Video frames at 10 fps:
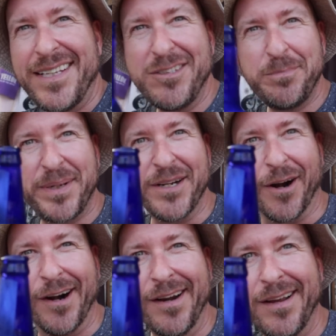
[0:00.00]
This
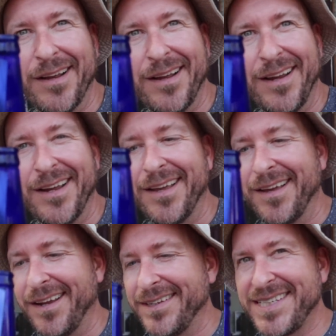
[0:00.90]
beer
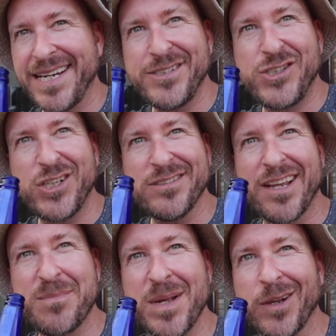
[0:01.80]
tastes just
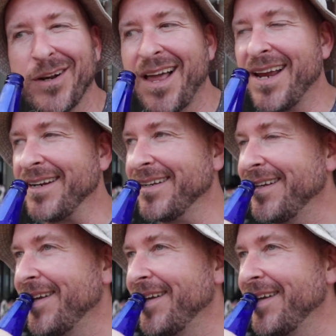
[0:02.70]
like Miller Lite.